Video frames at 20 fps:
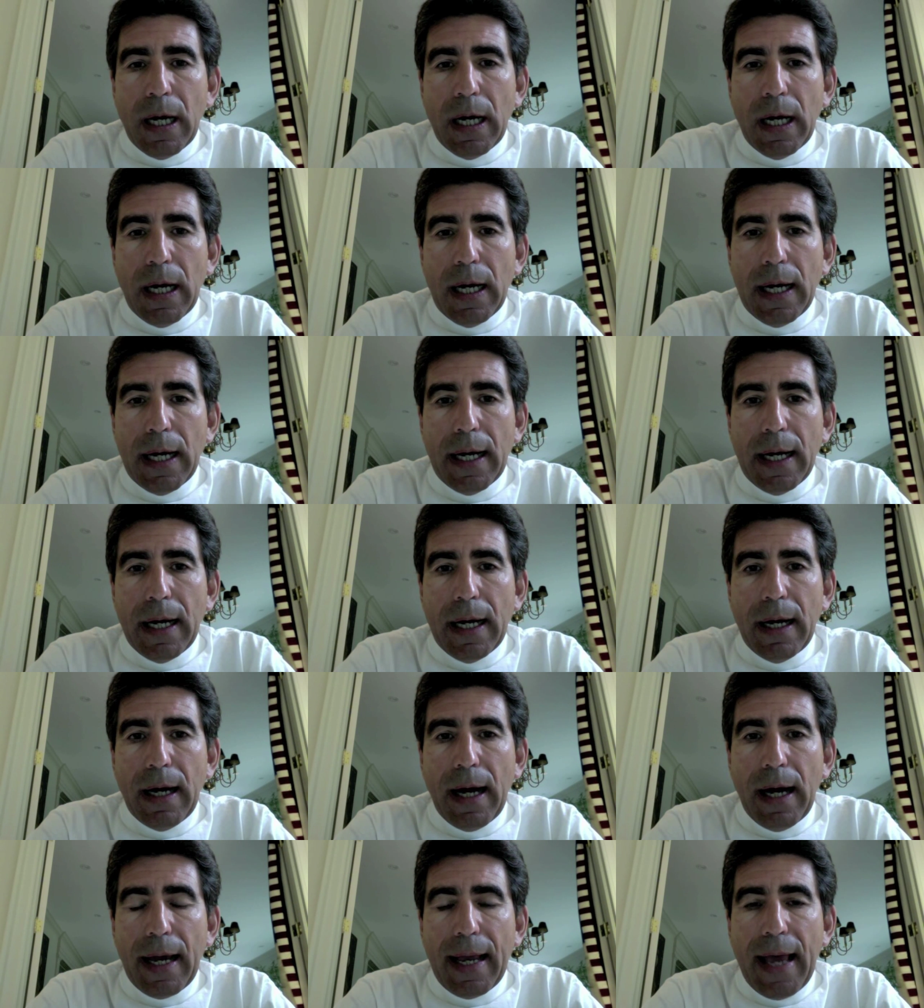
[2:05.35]

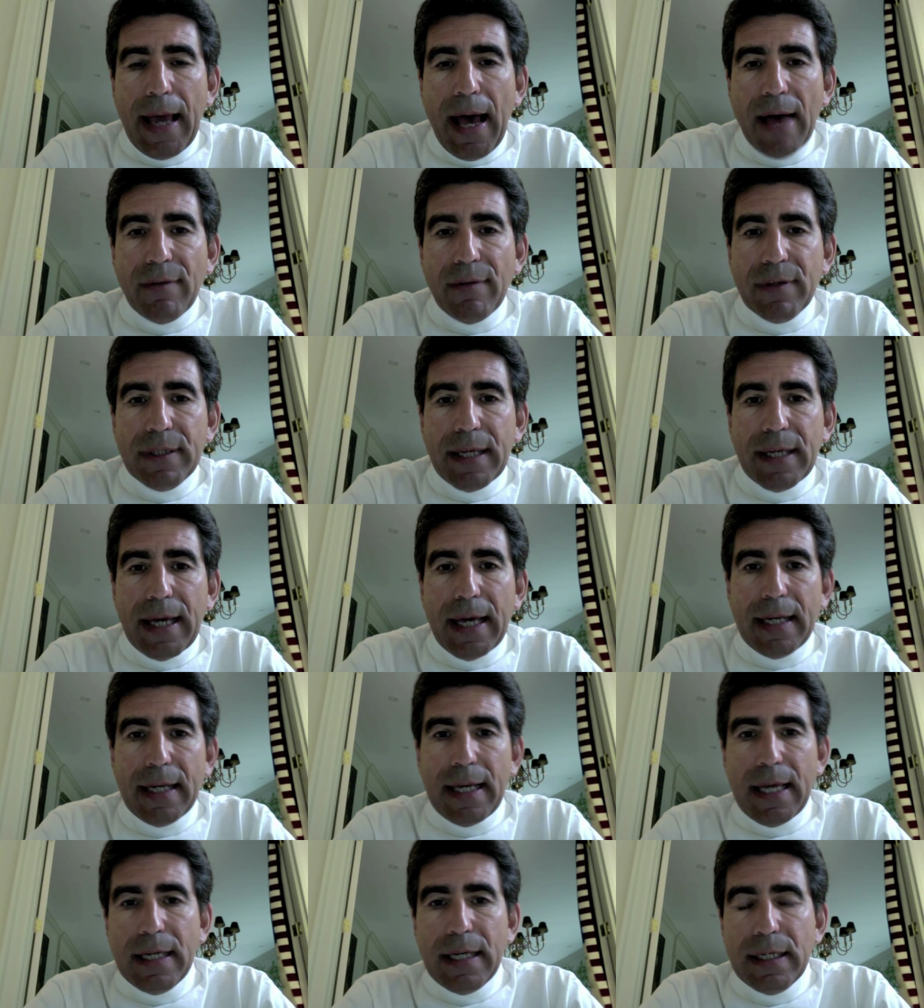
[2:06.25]
I haven't
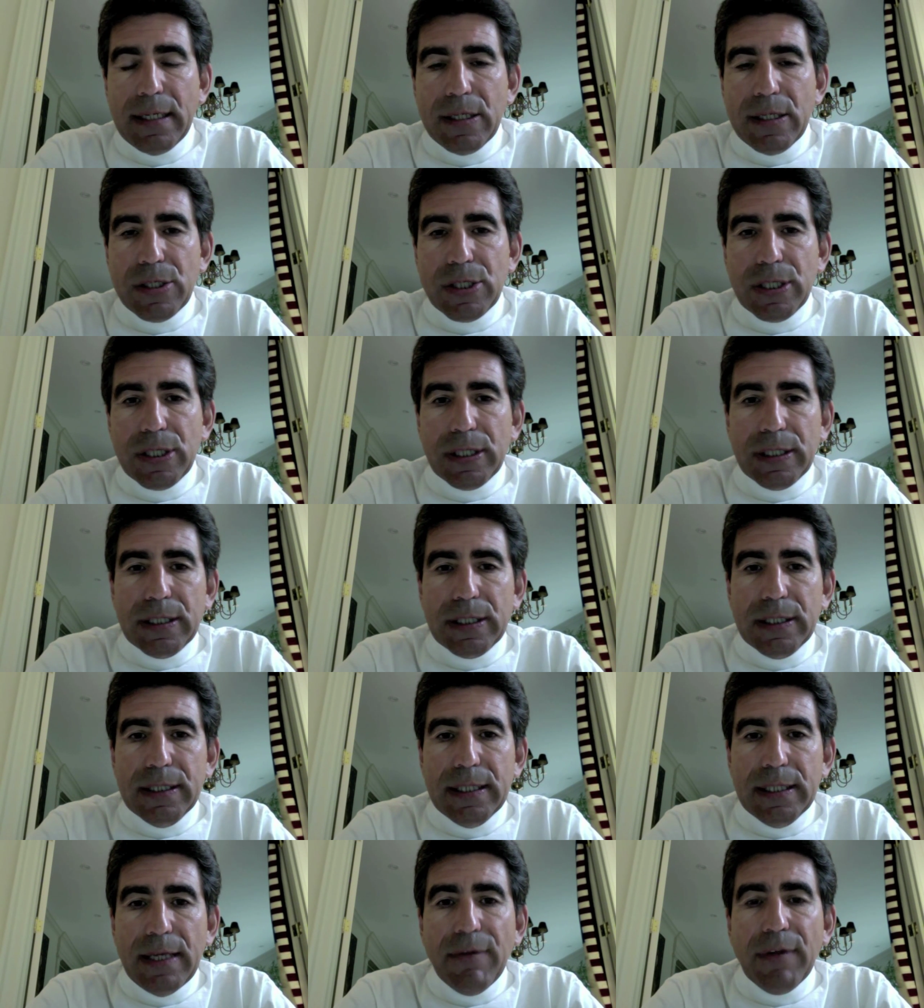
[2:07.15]
had any
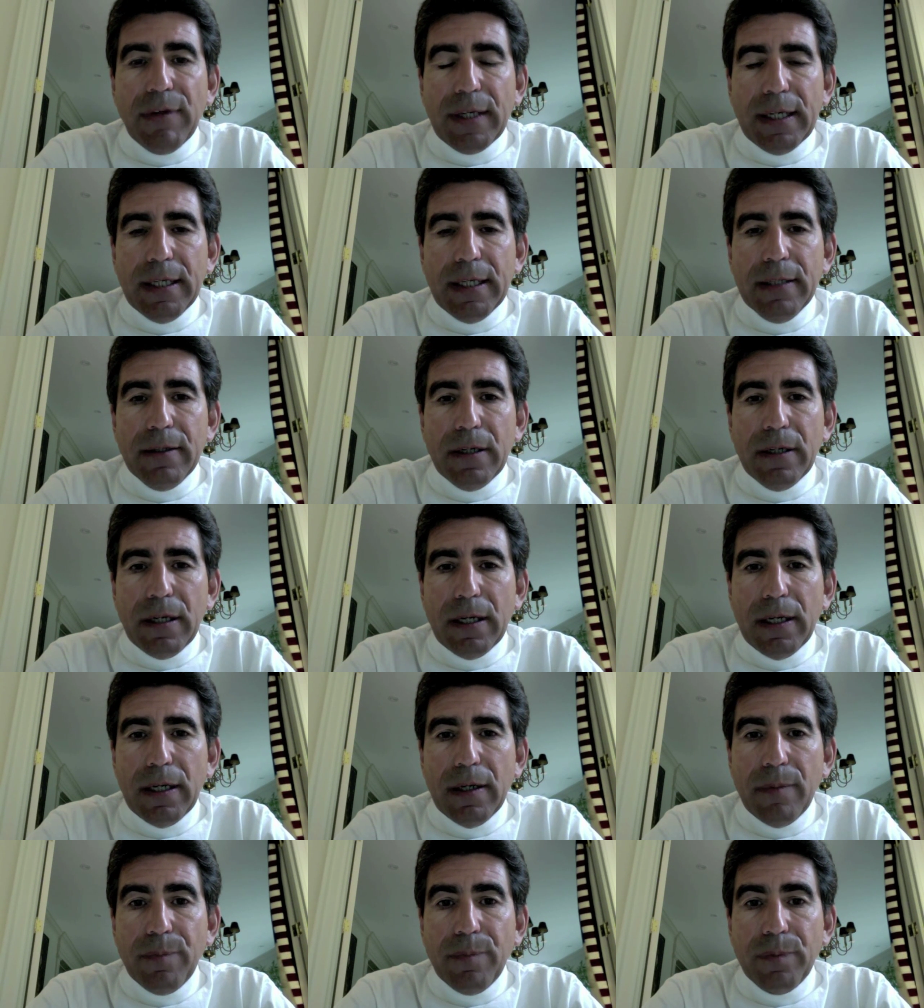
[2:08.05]
significant
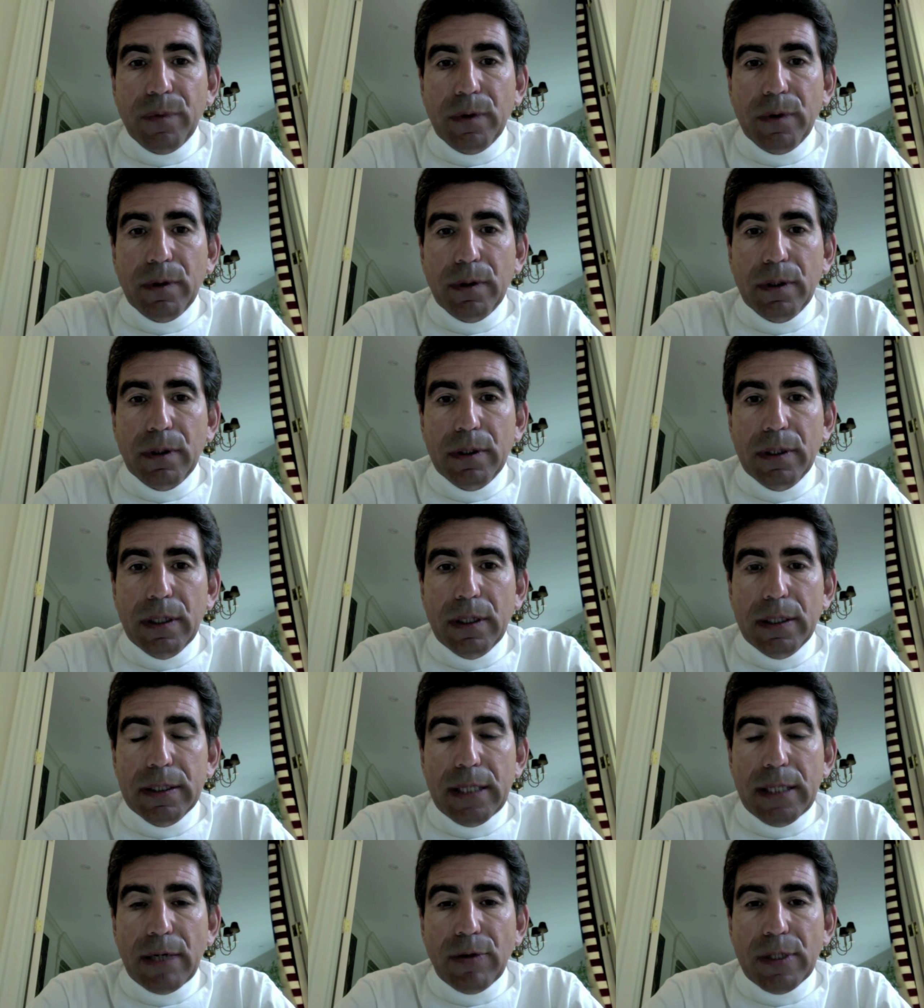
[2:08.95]

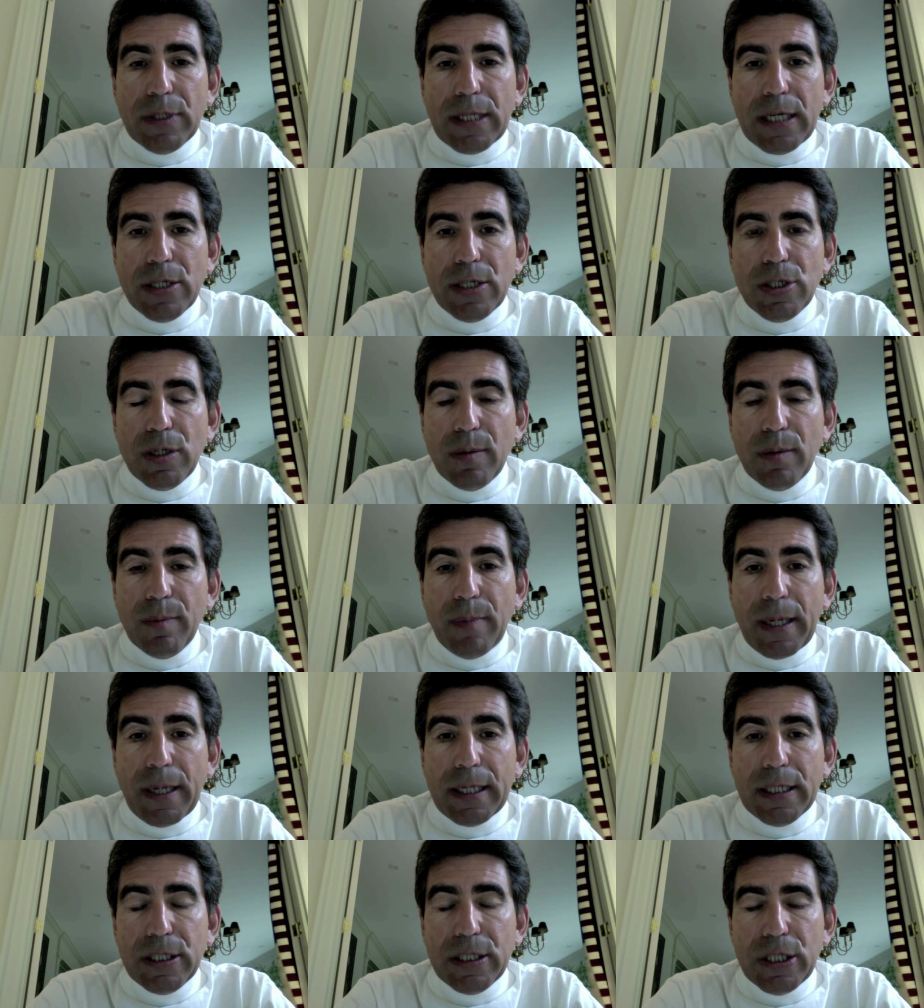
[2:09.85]
degradation in
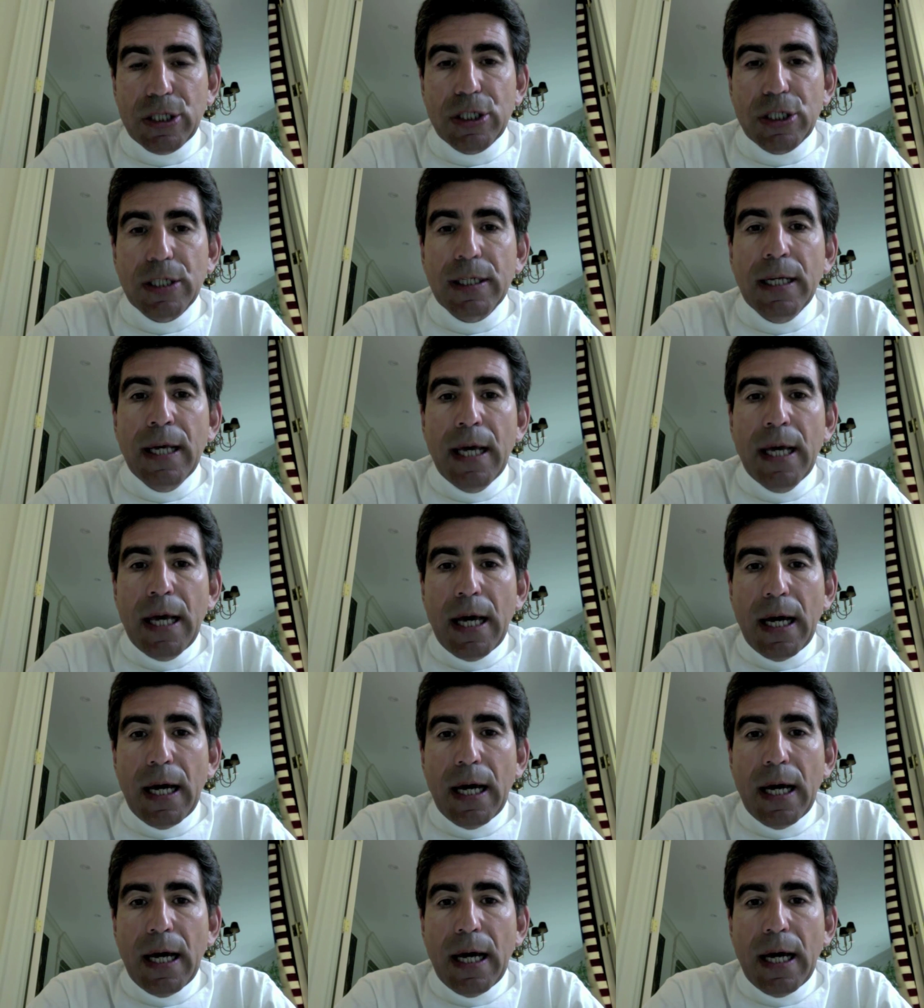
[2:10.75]
my condition.